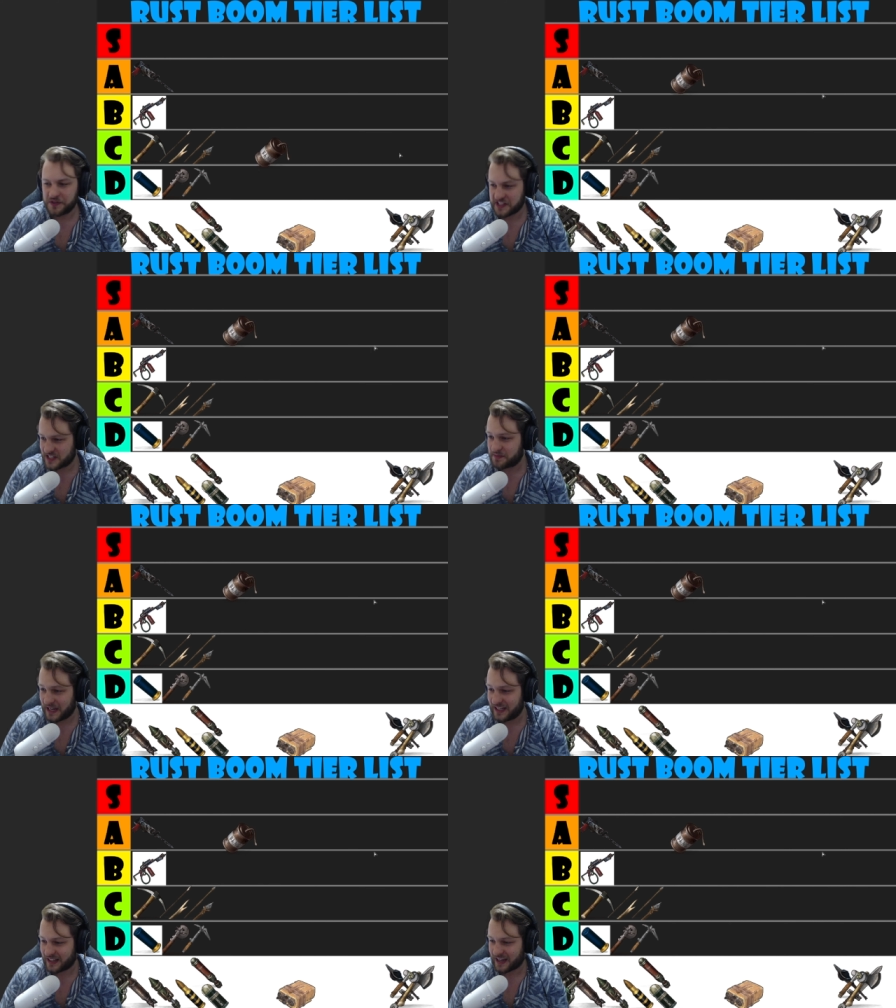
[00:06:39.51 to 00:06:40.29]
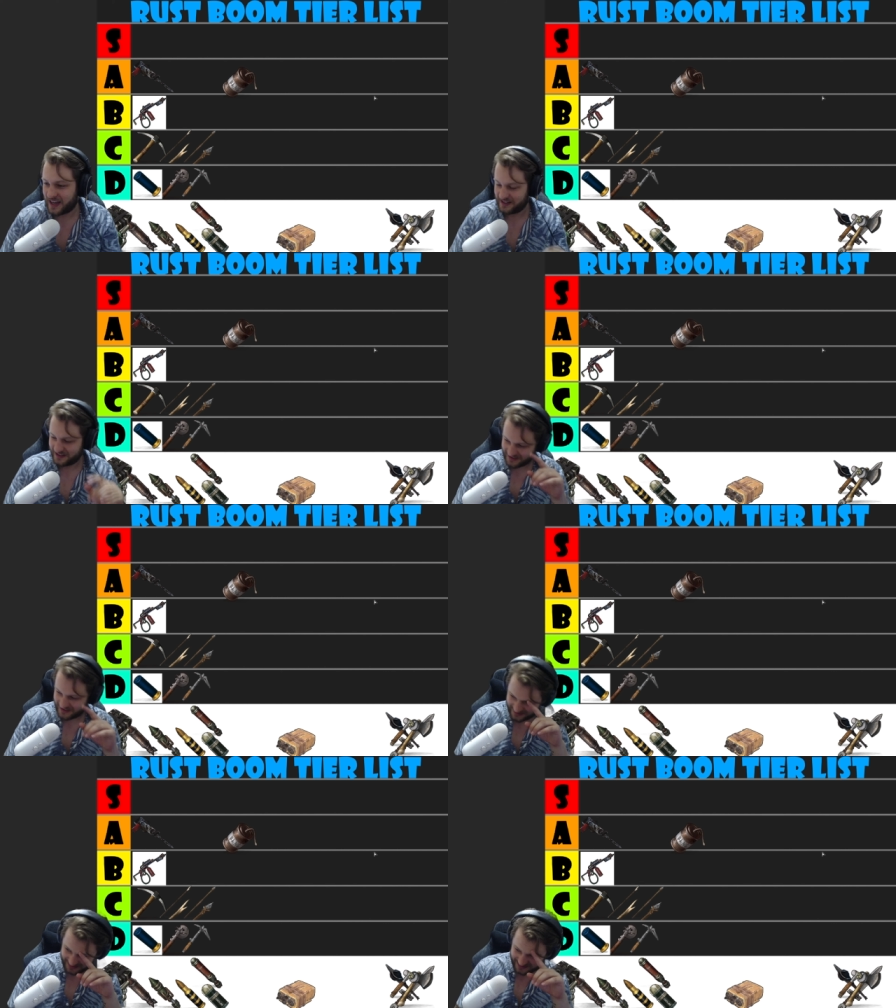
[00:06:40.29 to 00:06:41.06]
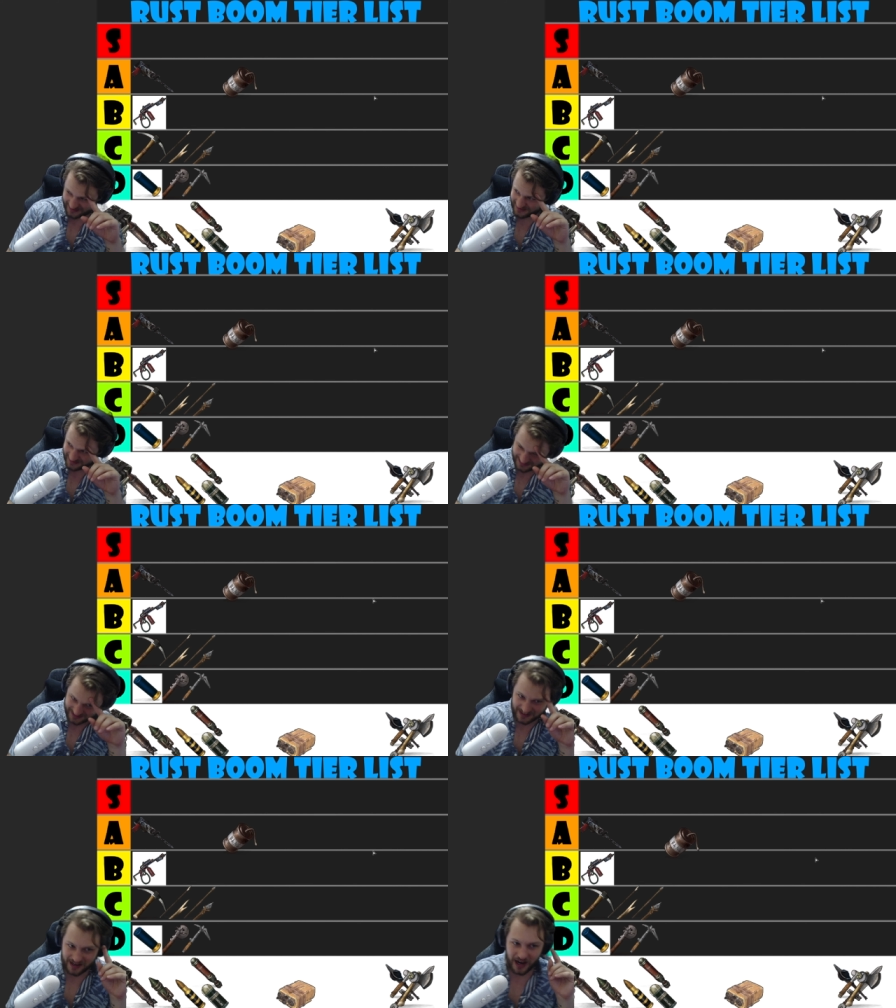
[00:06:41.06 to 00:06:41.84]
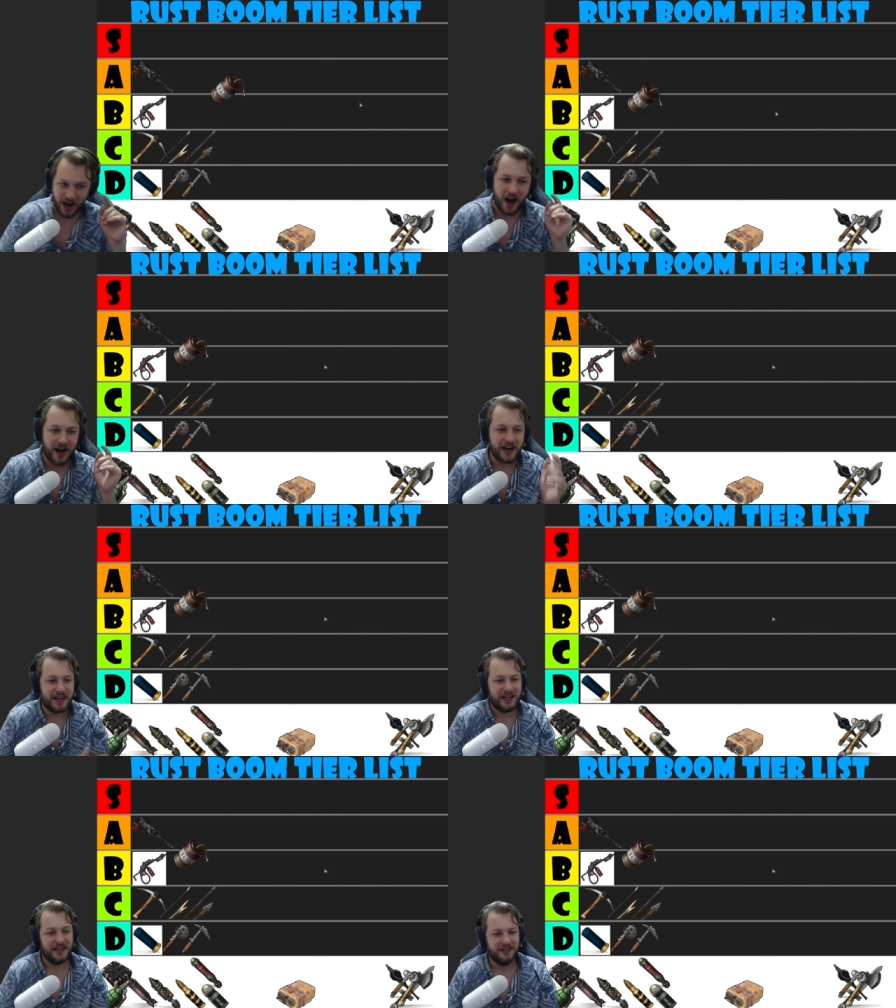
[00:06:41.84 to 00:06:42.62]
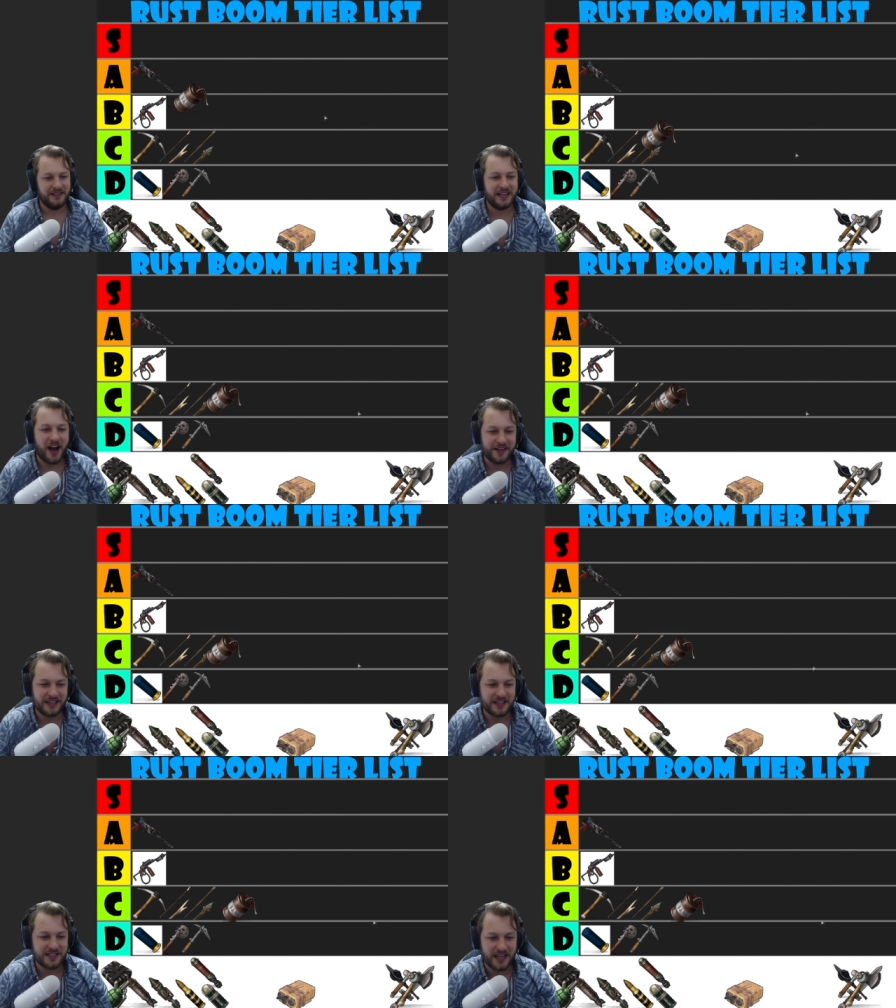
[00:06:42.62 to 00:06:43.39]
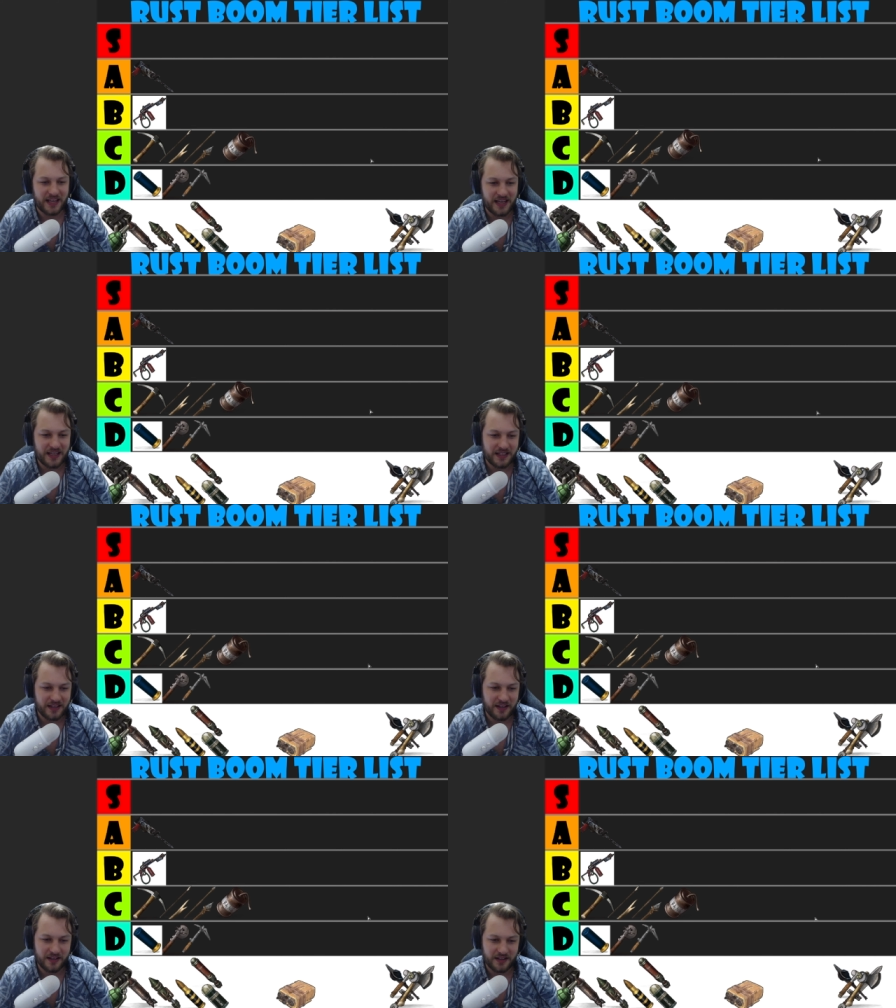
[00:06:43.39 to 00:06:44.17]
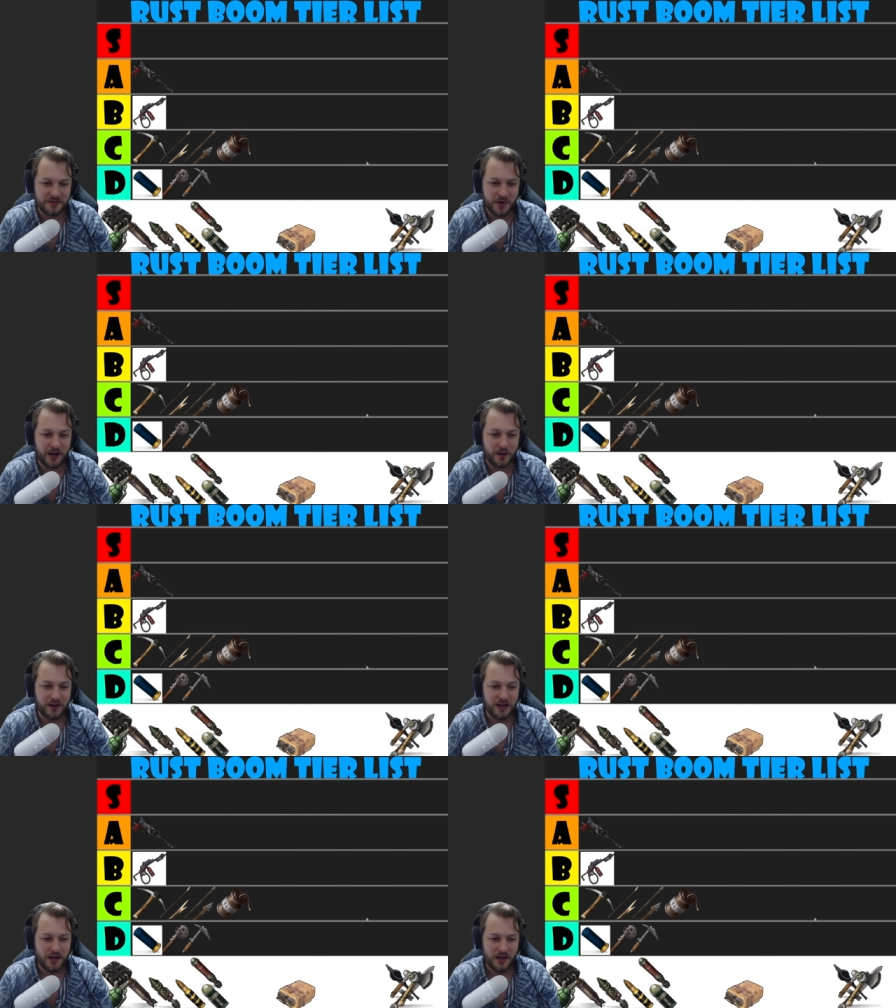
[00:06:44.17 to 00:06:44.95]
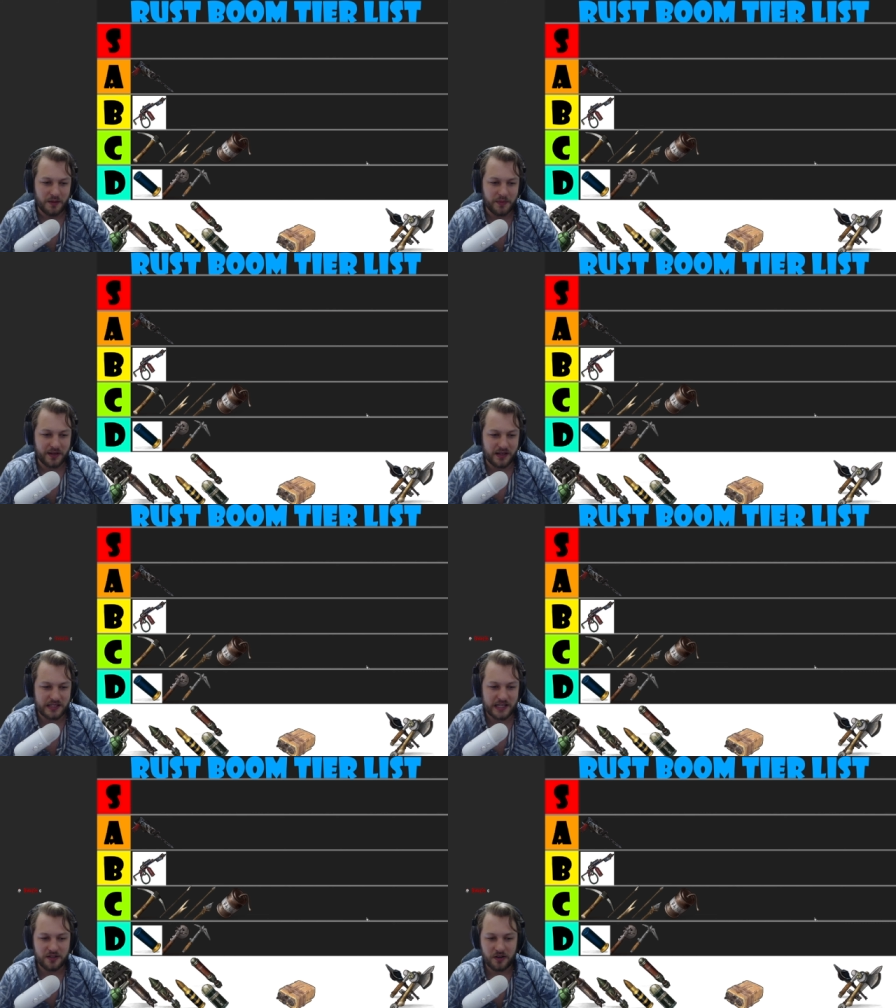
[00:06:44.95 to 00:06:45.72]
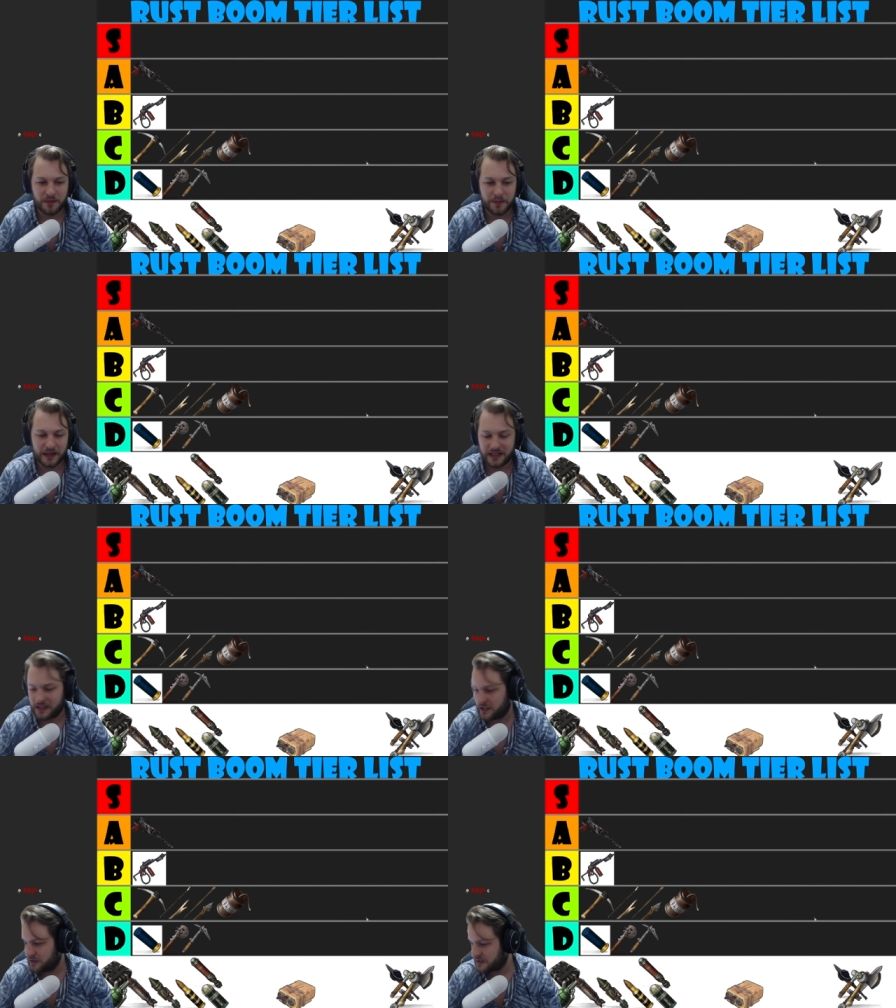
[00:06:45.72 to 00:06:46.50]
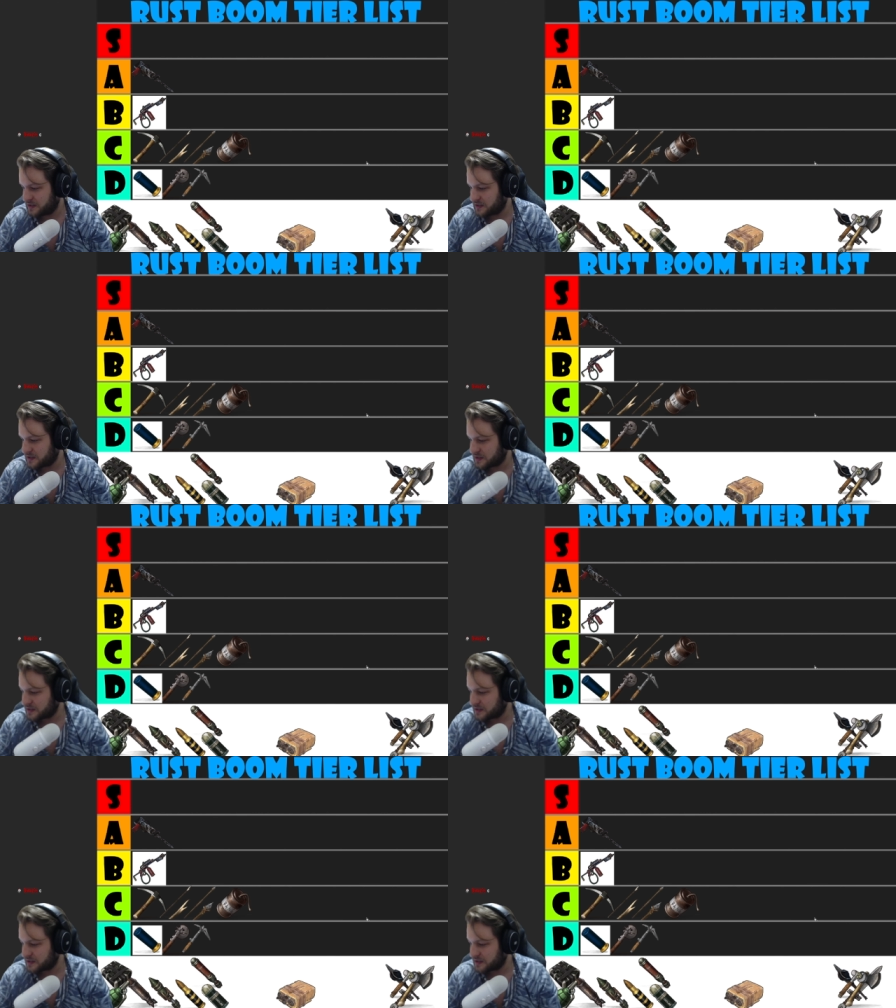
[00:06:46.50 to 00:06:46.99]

This is bean can. I think C as well, because it's not completely useless.